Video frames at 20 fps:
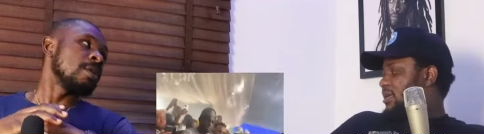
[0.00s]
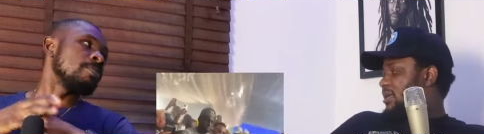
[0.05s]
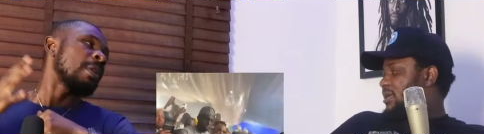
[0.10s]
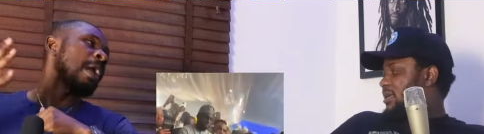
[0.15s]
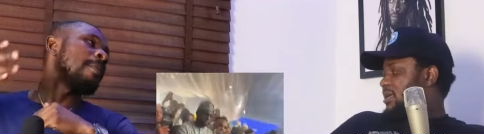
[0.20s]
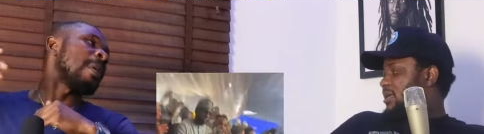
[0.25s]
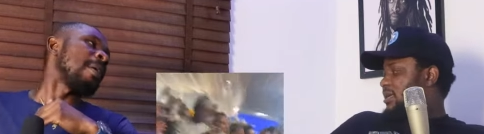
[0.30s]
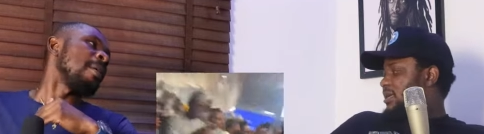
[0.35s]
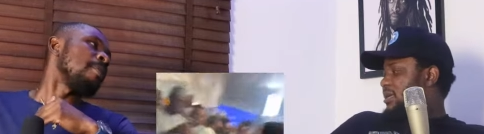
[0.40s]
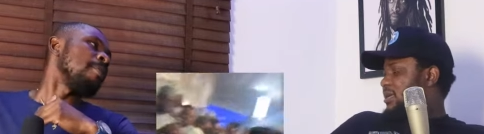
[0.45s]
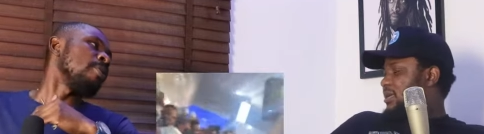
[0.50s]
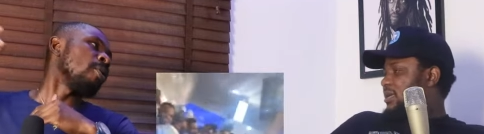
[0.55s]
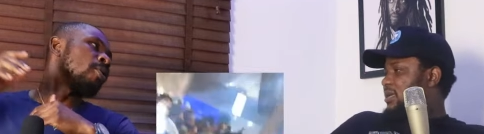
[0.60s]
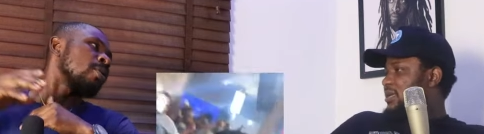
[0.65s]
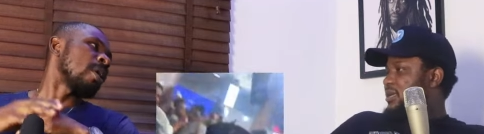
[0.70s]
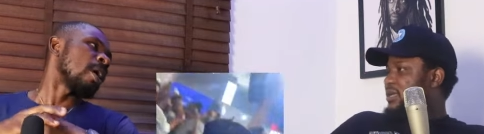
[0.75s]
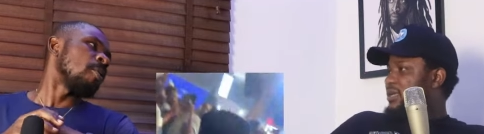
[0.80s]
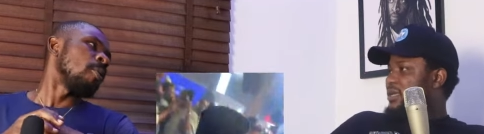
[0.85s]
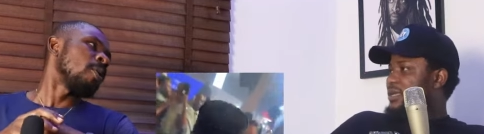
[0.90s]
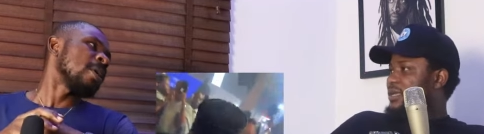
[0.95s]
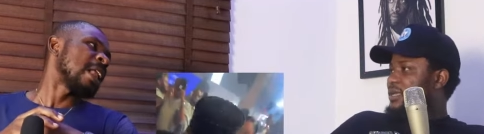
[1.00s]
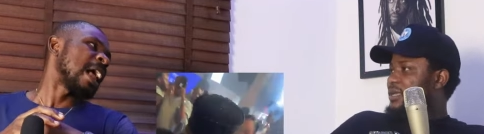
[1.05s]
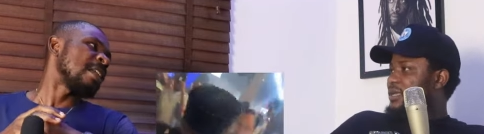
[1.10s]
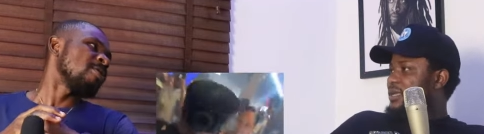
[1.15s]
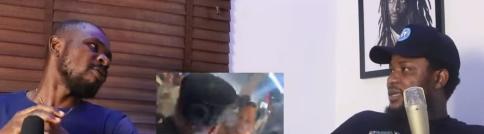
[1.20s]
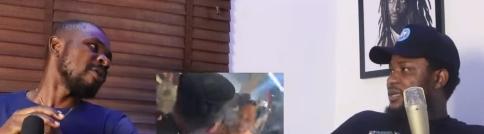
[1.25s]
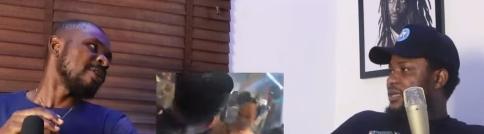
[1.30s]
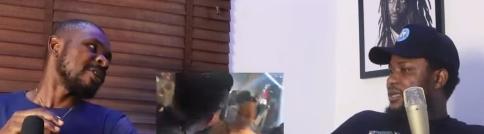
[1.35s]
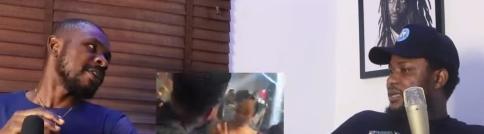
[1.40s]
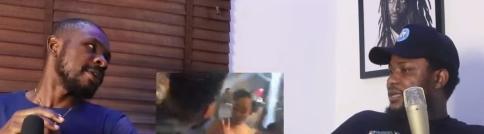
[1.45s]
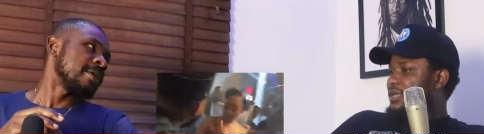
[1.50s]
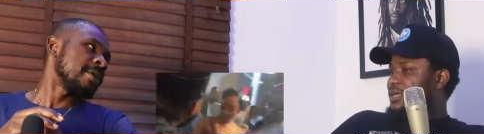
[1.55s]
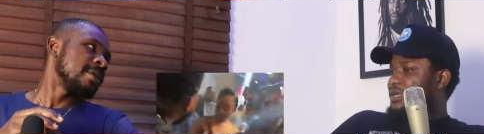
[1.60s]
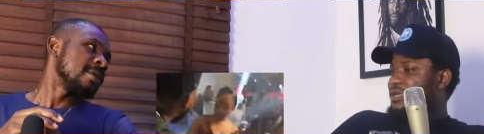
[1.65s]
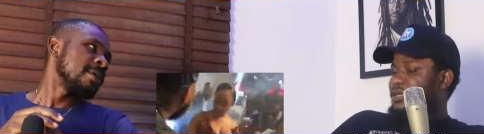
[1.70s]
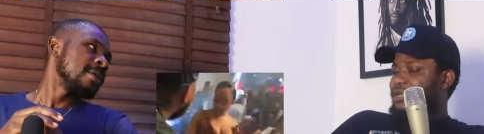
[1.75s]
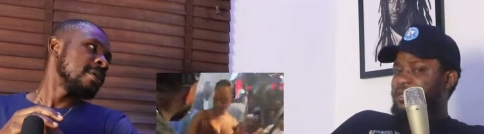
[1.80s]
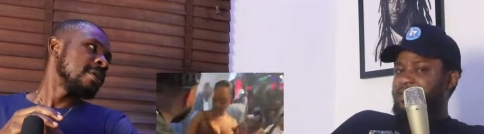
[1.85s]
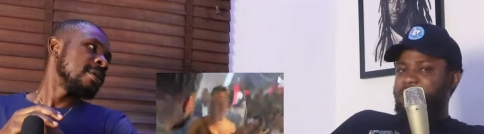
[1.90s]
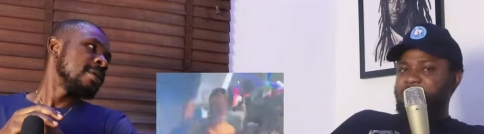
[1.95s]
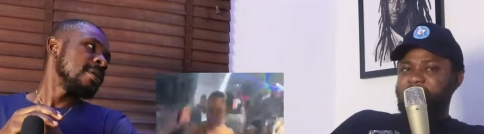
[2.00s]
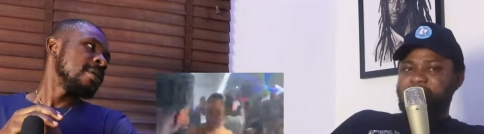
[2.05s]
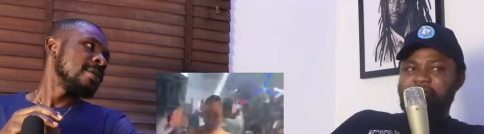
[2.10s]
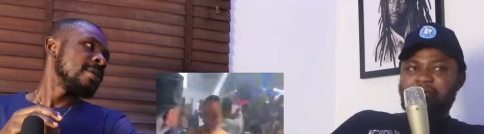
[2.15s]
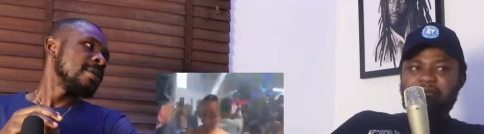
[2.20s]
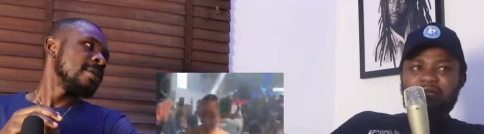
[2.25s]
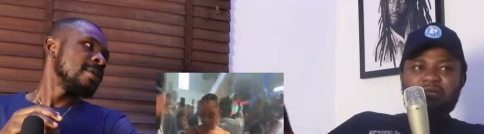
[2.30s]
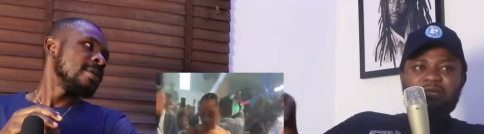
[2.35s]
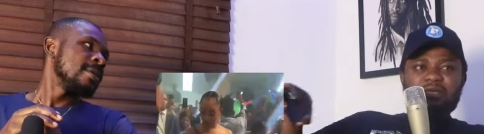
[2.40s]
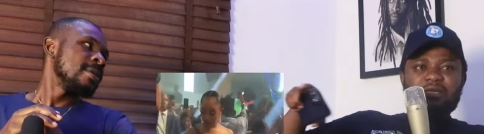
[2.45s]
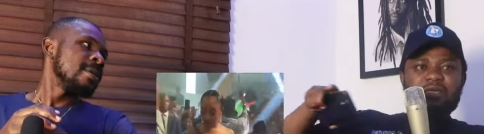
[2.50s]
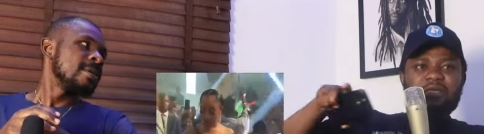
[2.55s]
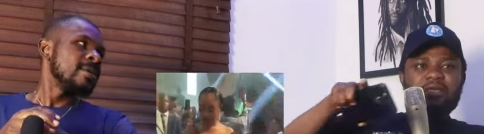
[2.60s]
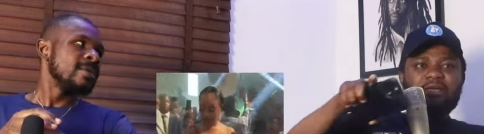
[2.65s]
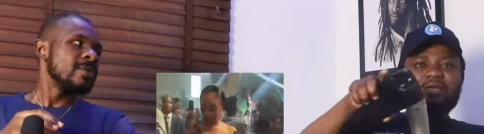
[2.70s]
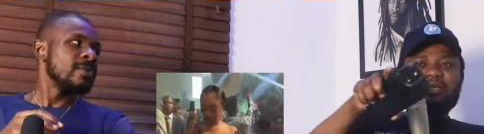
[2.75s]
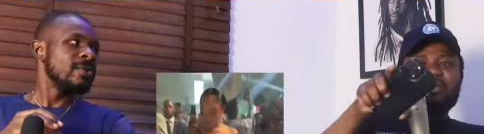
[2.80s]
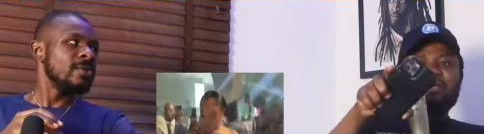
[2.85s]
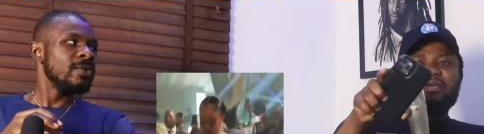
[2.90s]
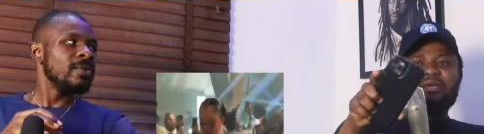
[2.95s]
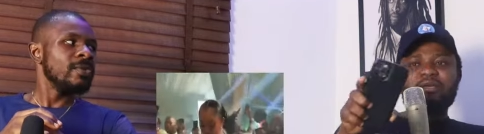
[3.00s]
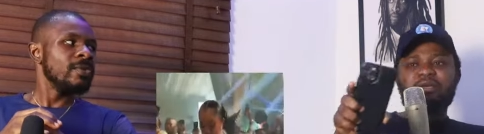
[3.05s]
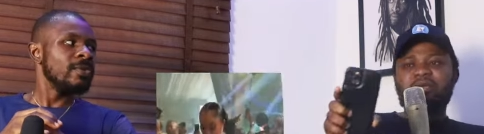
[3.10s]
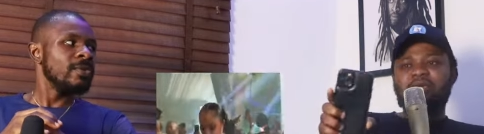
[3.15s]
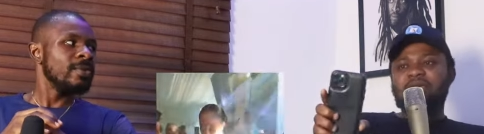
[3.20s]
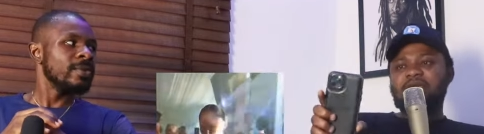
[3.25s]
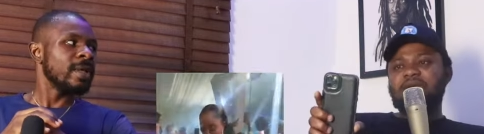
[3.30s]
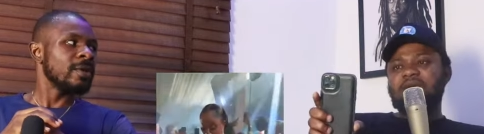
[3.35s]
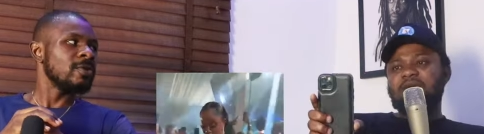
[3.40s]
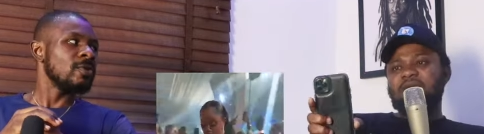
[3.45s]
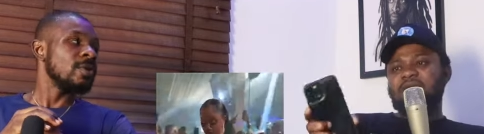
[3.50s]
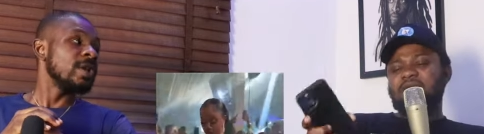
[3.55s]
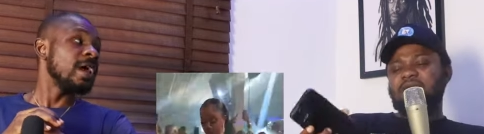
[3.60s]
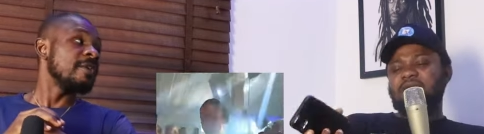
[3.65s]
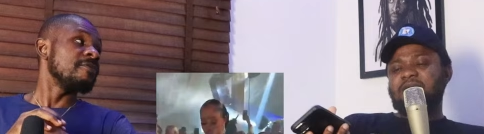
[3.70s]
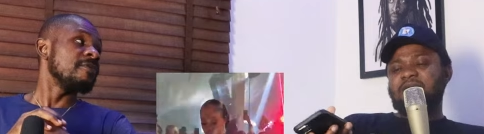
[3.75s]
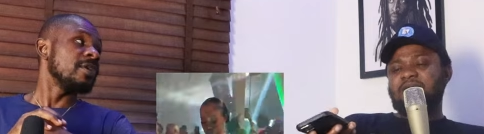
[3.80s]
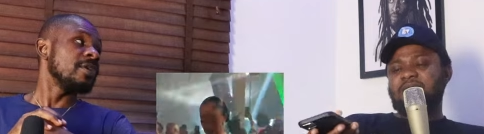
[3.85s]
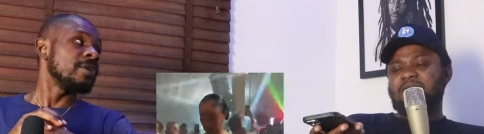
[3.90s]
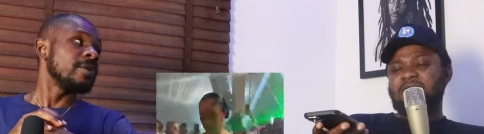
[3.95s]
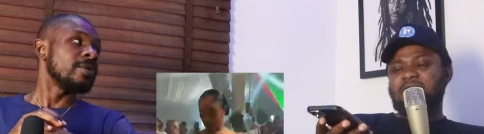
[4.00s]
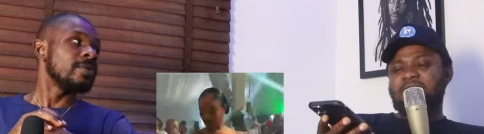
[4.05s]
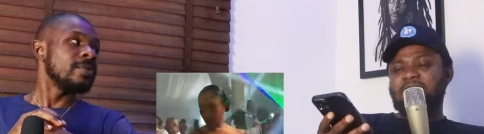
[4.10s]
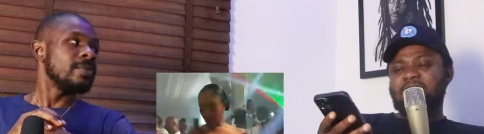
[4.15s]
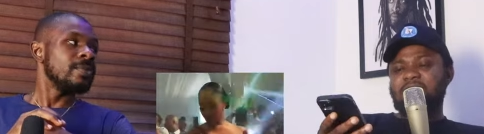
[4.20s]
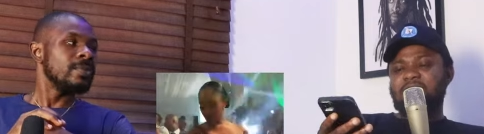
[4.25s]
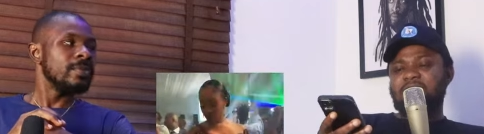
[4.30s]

Speaker 1: say, man, bro, come on, that noise. So that's all life they know.